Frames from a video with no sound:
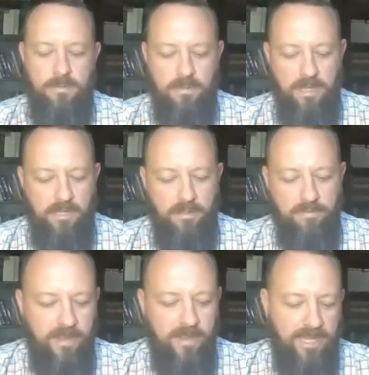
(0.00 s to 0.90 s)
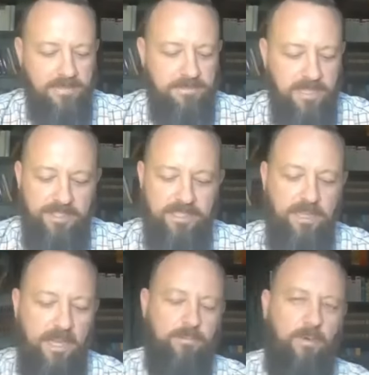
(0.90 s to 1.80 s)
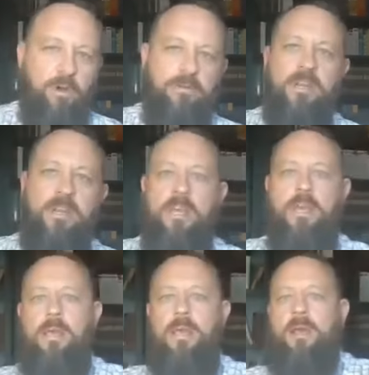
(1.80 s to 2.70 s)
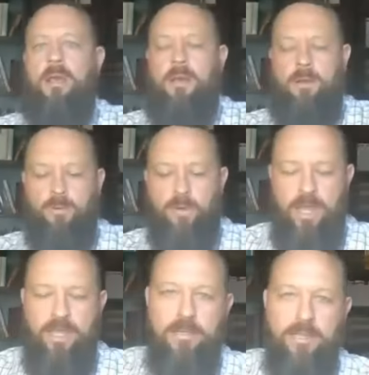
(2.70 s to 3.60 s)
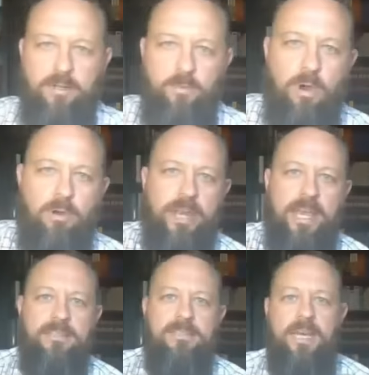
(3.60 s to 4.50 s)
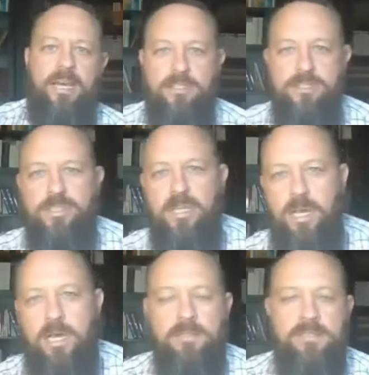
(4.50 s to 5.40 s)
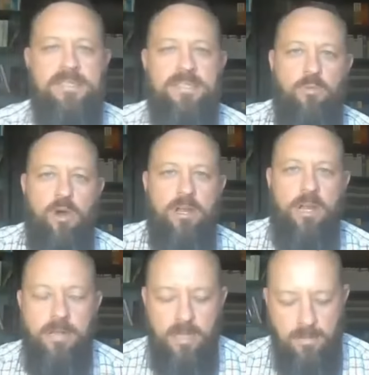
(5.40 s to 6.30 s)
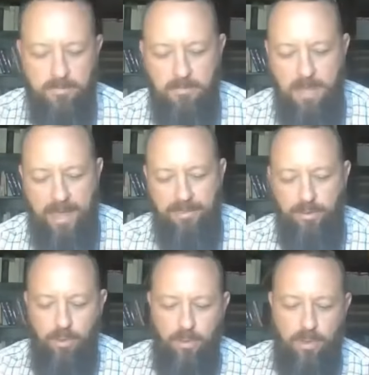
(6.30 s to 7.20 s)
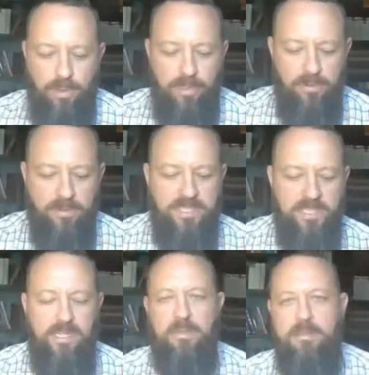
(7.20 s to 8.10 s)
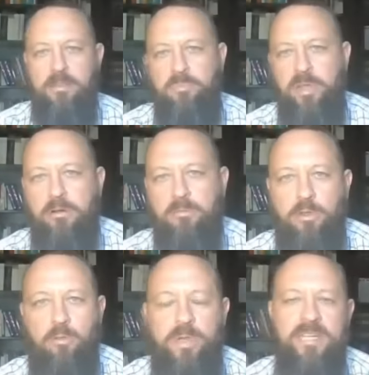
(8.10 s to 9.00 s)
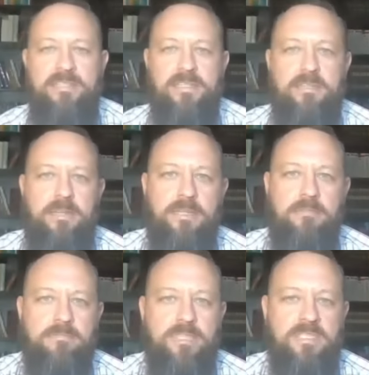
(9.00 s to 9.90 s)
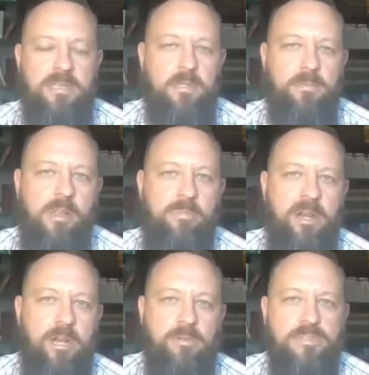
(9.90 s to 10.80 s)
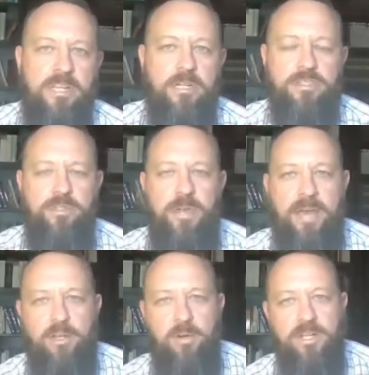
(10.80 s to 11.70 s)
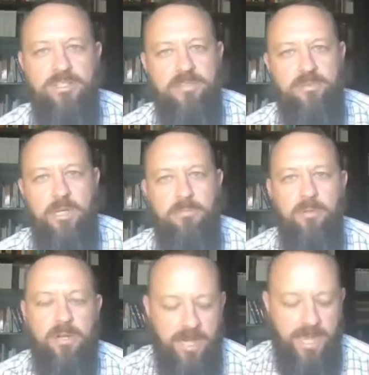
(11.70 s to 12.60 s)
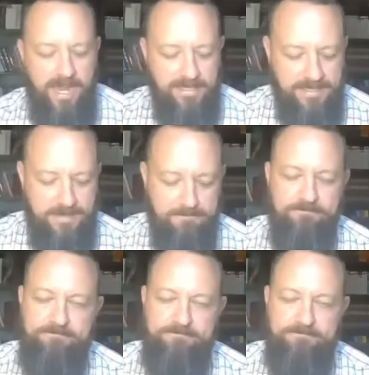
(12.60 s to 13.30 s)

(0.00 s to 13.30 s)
Well, thank you for that explanation, Dr. Waldron. Ryan, Dr. Waldron had touched somewhat on Matthew 13 and the parable of the weeds and just a little bit of the parables there. Did you have a question for him you wanted to ask?